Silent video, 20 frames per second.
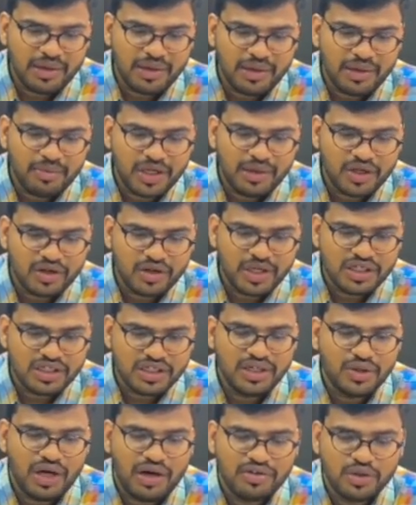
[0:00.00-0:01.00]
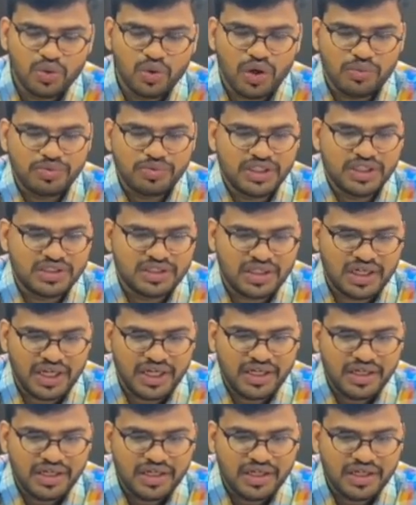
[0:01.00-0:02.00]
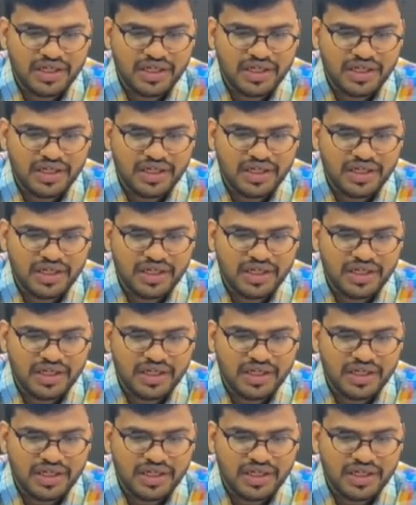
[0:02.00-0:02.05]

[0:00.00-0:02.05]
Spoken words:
still you have two options, right?